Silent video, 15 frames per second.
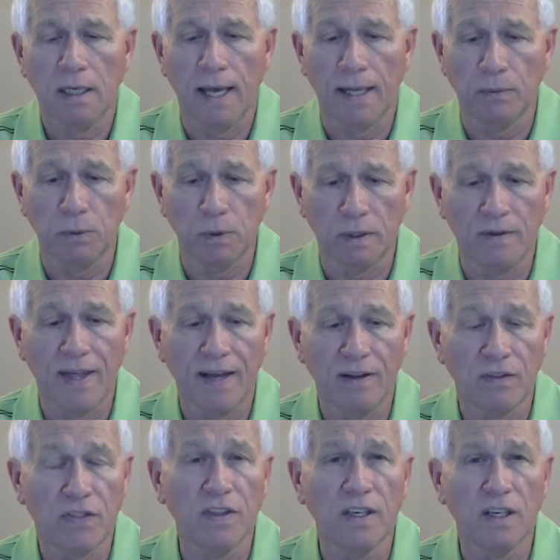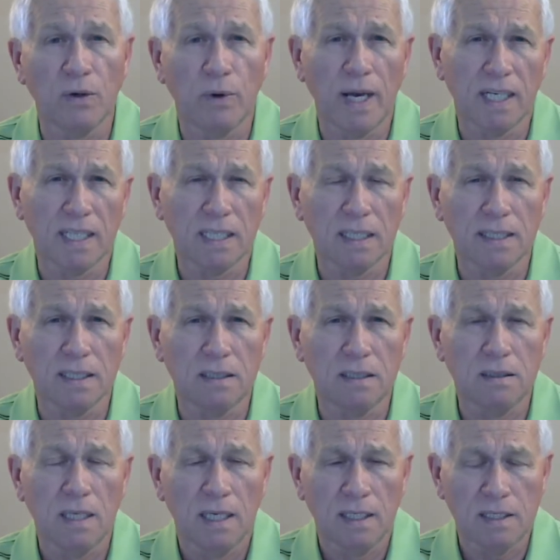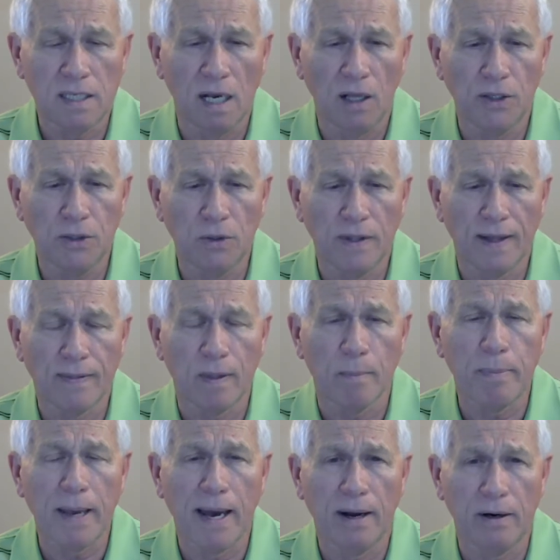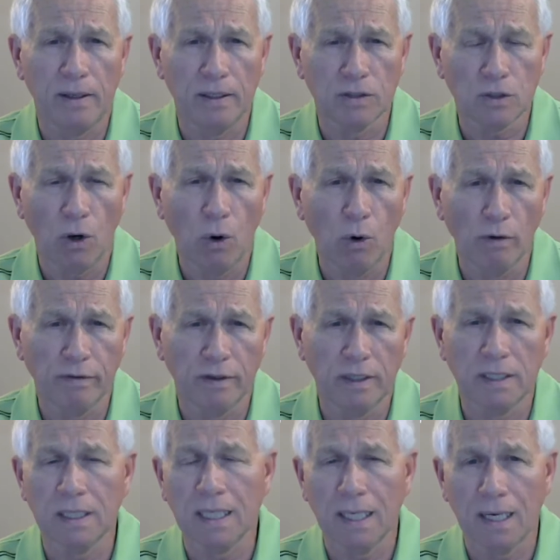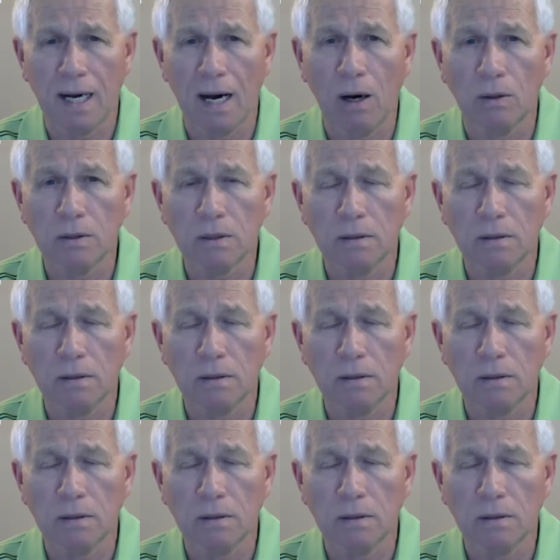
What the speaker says: and would then theoretically tell you that the pattern is over and get out.